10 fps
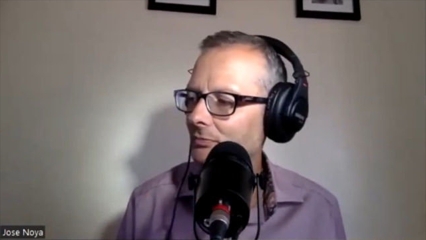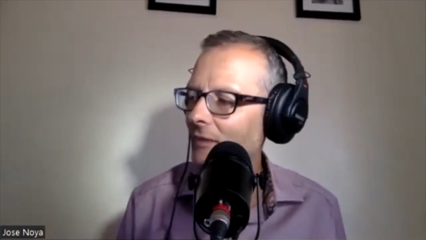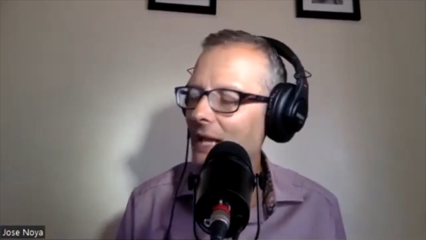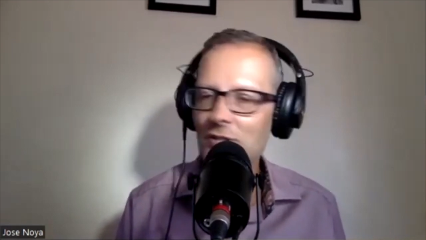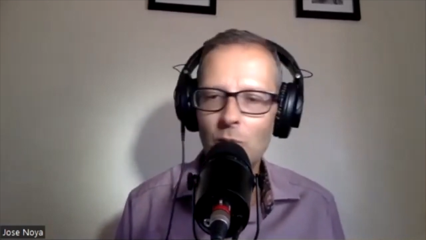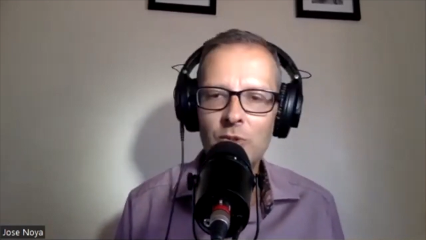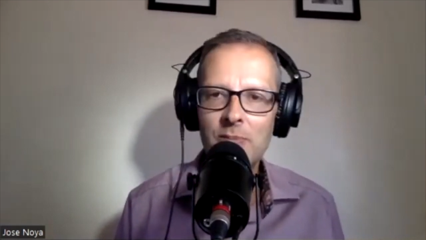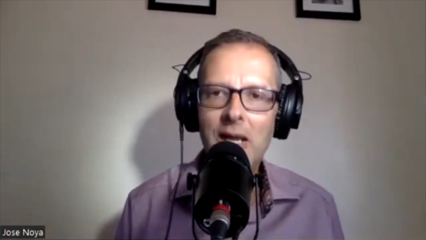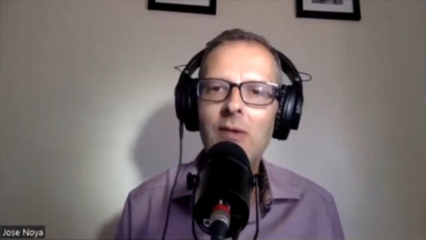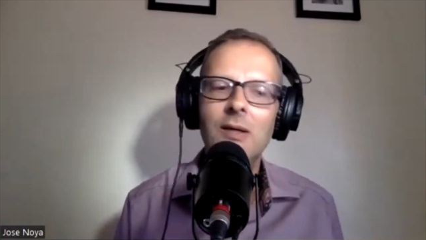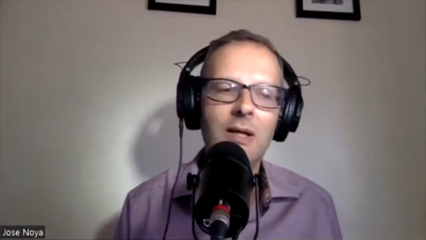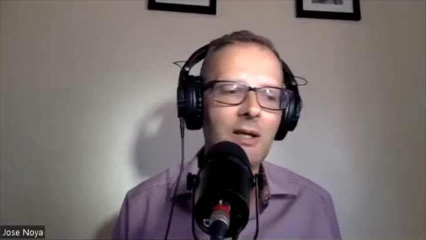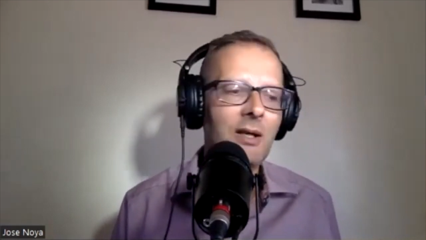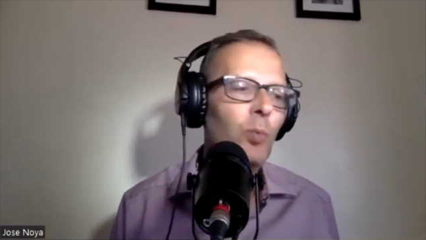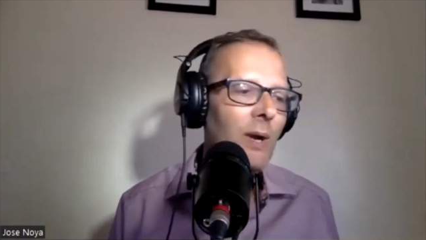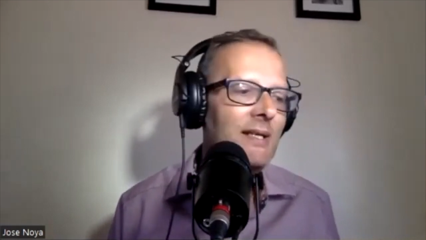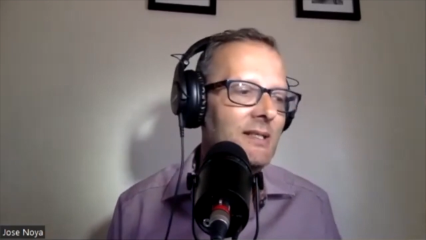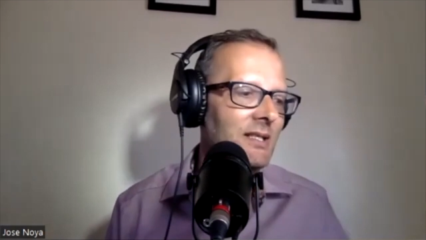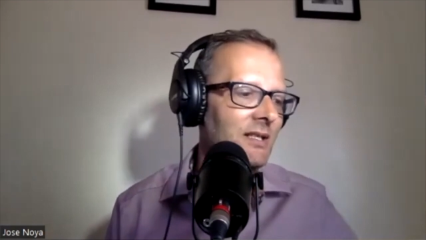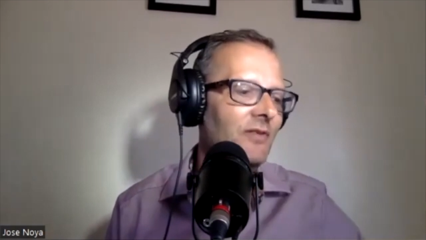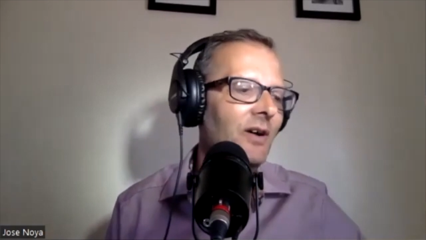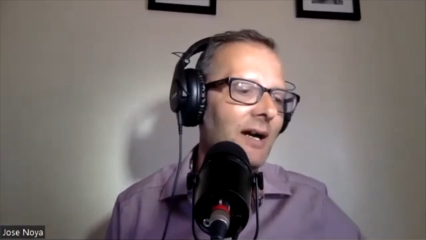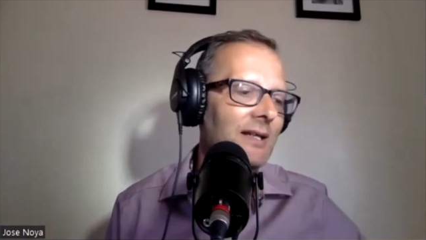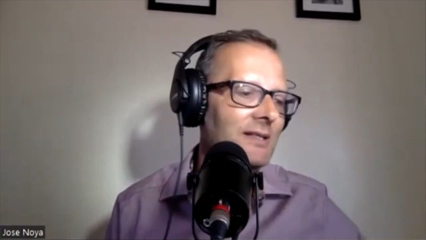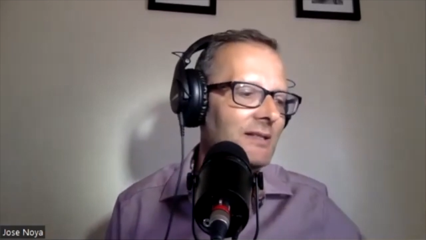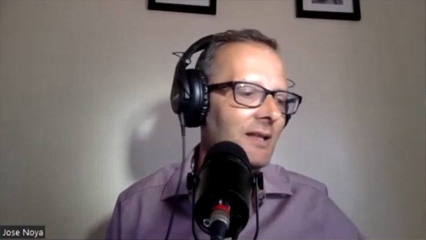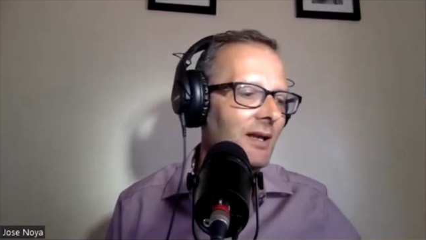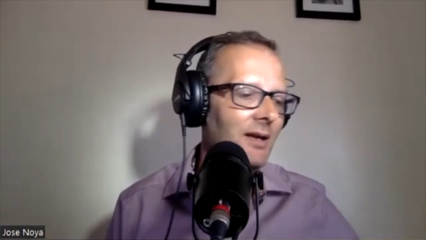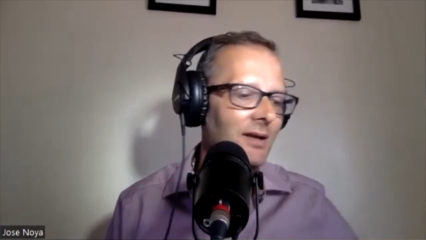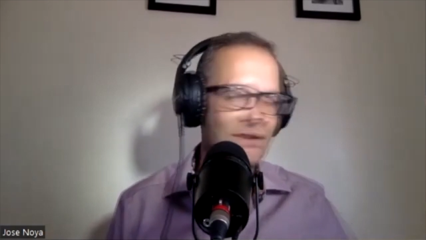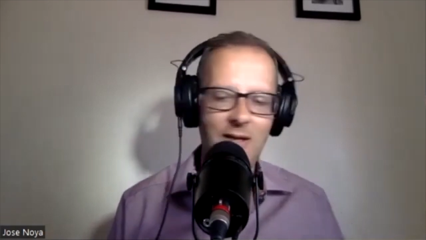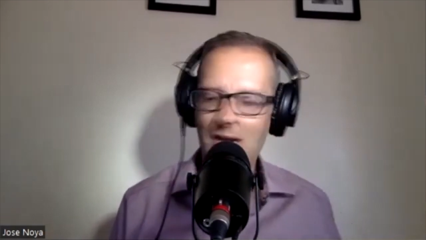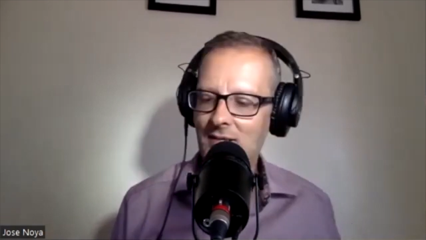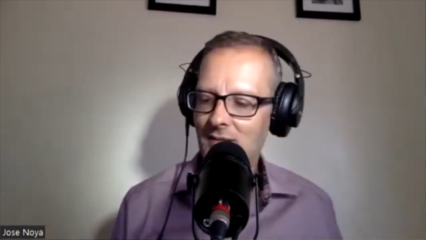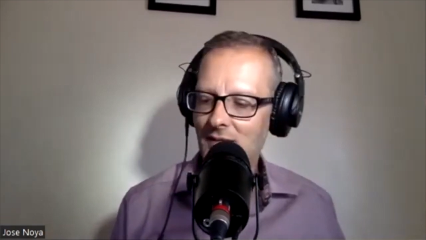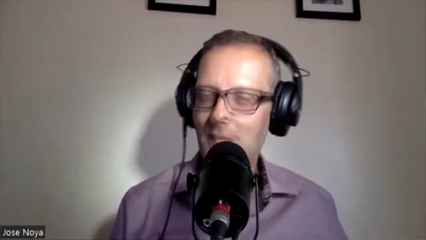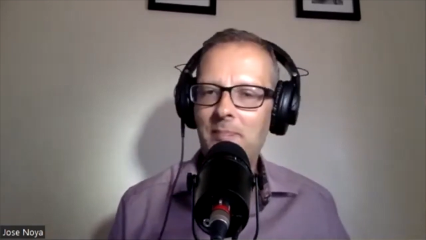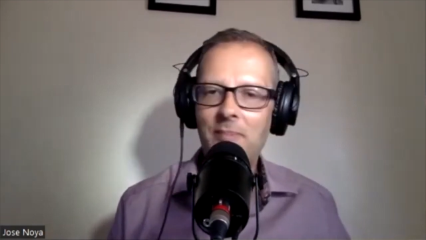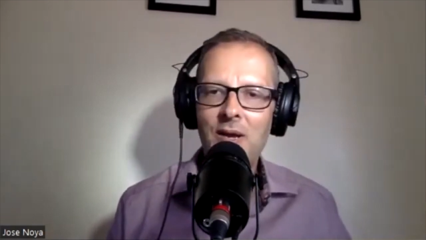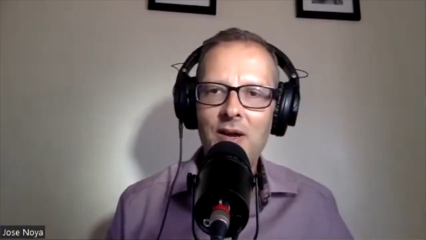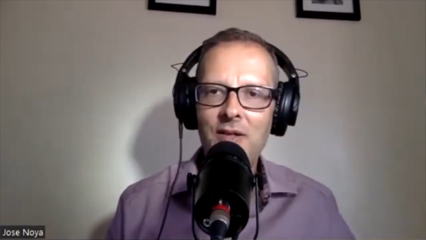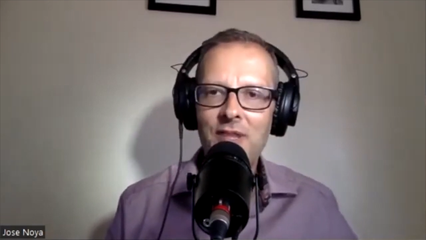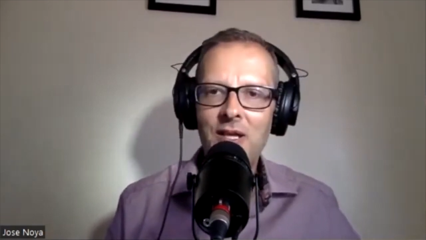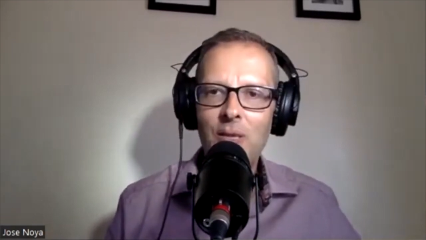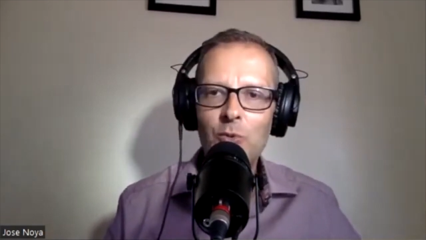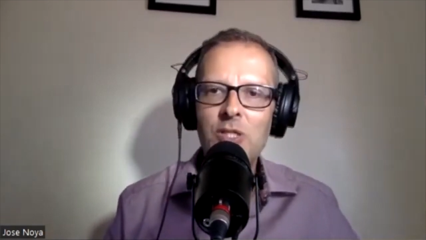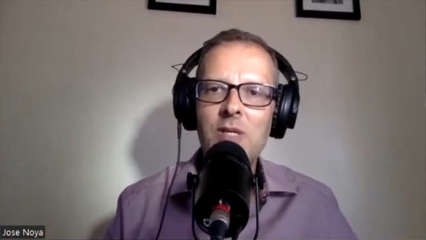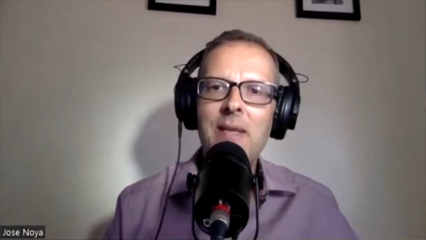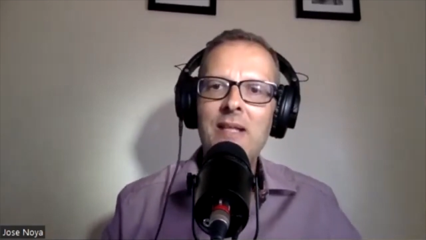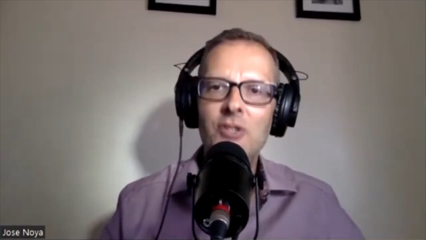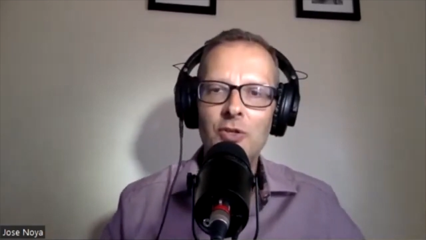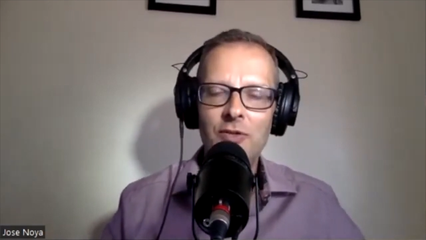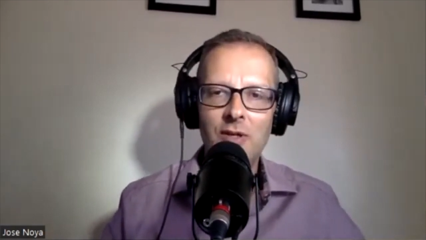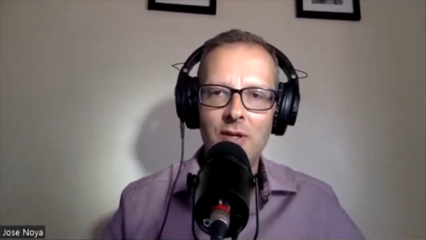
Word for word: and he talks about weighted advice and it, and i think it also depends on